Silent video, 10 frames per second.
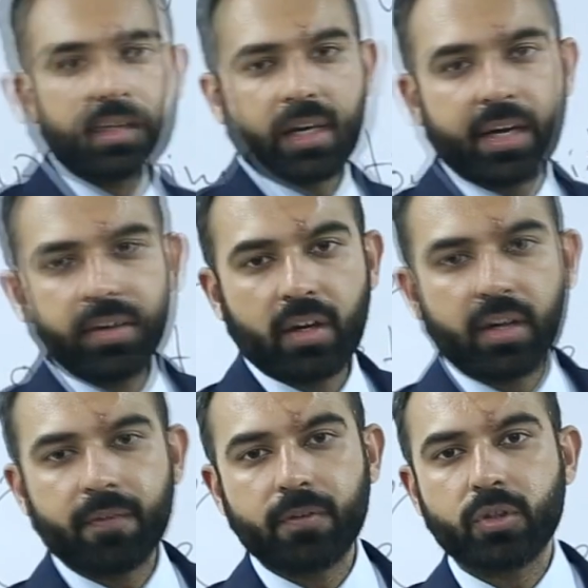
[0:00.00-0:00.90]
Title
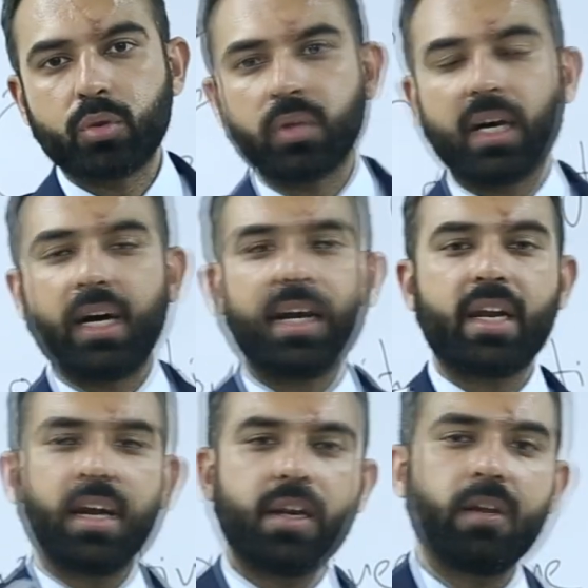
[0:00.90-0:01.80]
refers to the
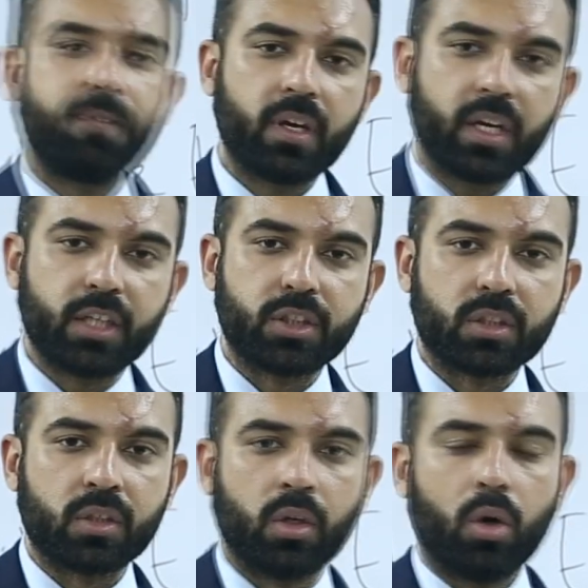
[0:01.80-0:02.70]

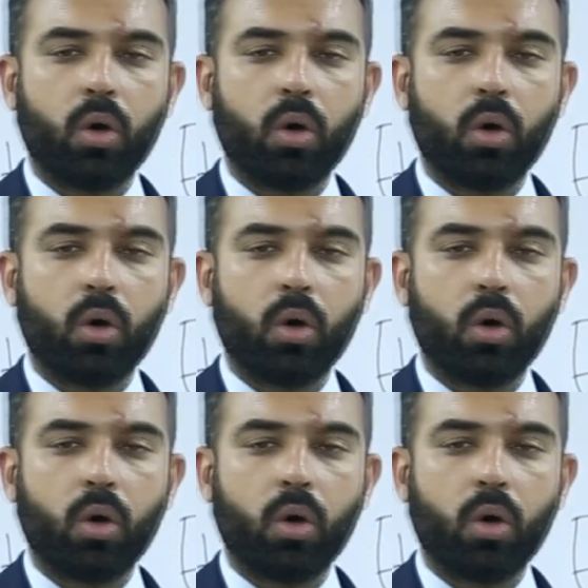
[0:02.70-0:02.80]
identification